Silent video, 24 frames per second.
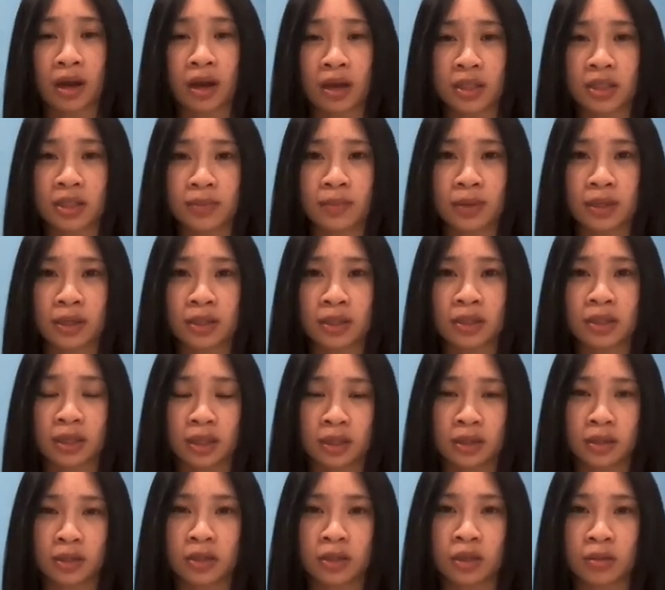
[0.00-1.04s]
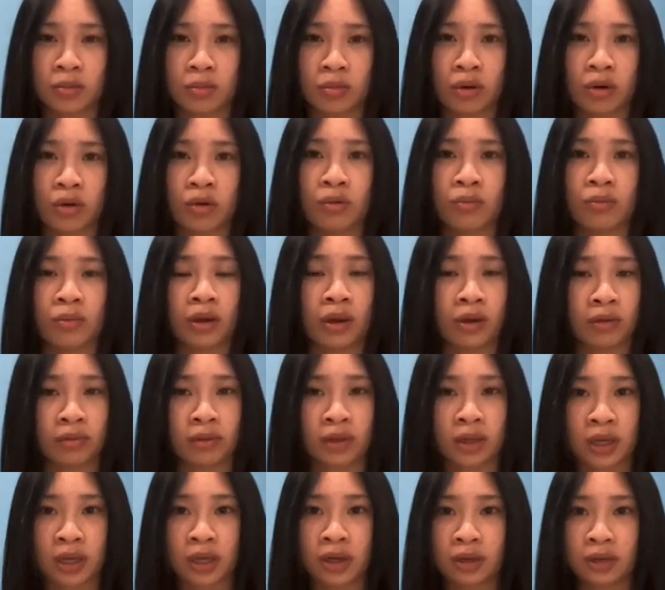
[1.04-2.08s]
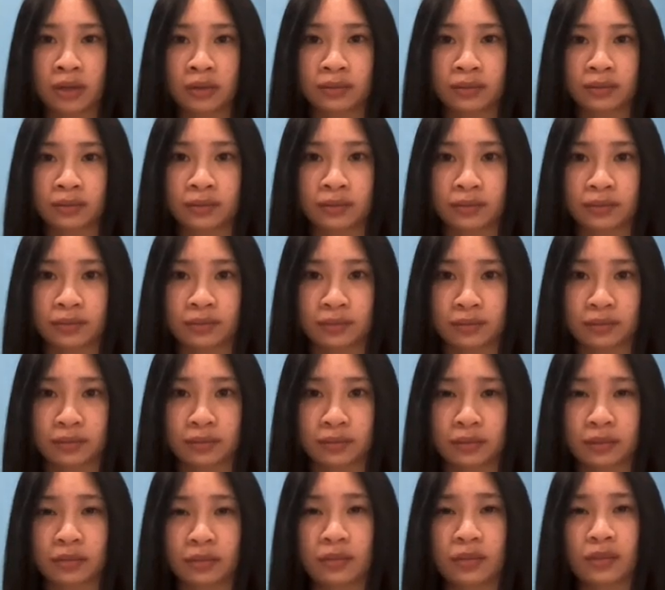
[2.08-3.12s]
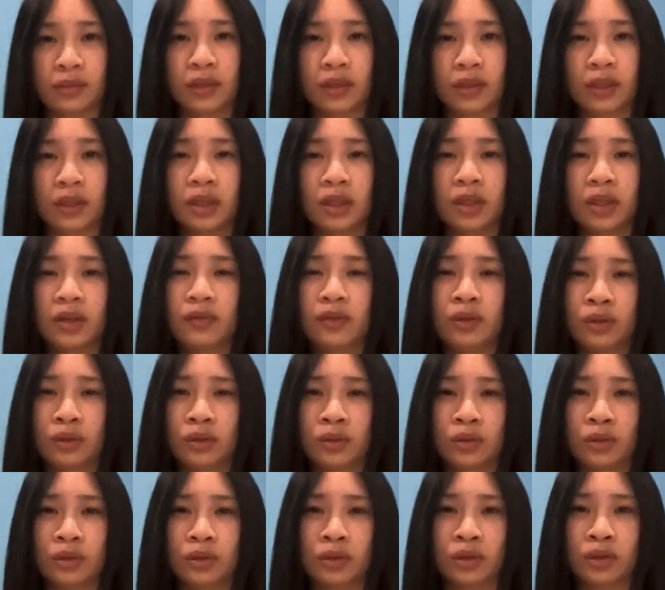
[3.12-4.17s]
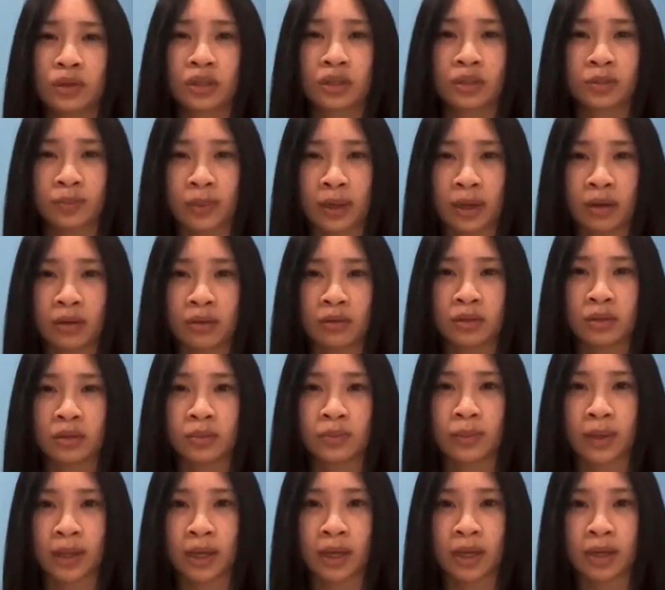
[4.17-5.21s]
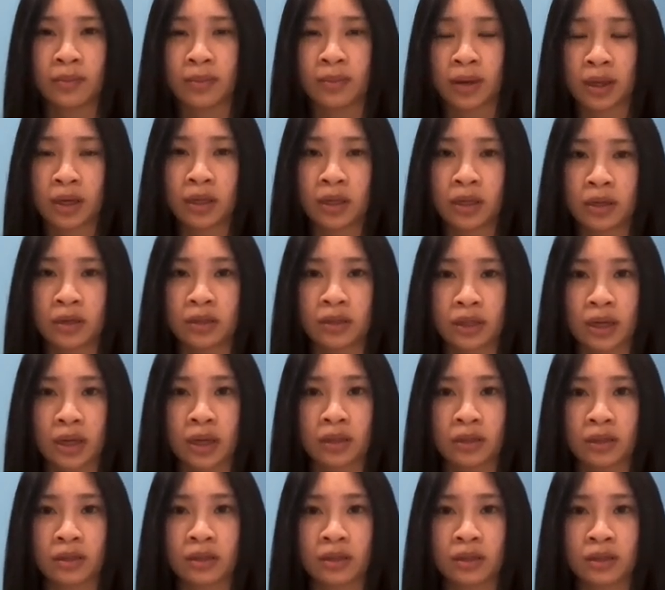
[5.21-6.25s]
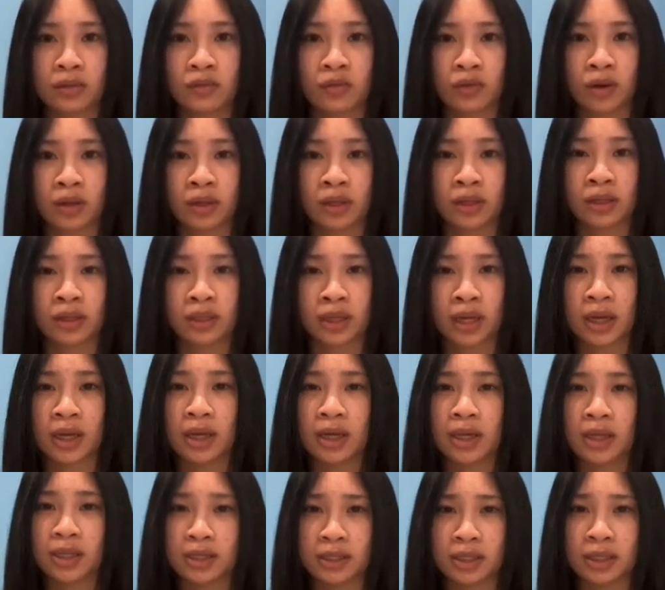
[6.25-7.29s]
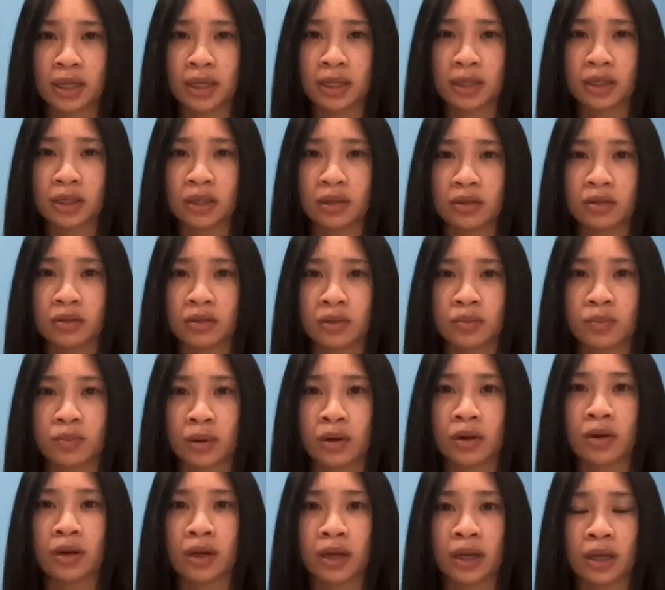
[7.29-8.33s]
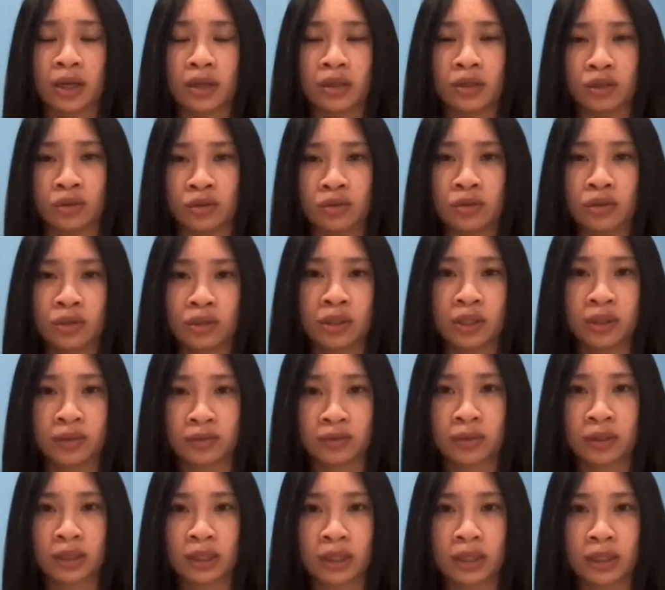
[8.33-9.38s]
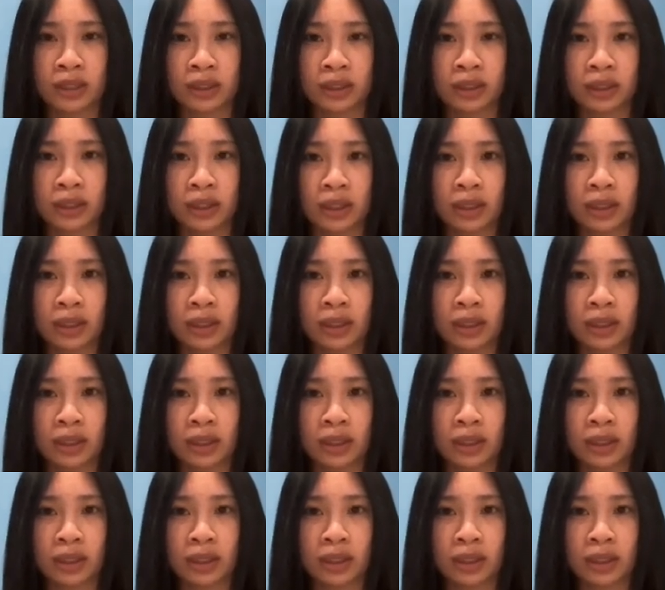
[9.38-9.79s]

hospice, and some home health care. And if you or your spouse paid Medicare taxes for at least 10 years, Part A is usually free.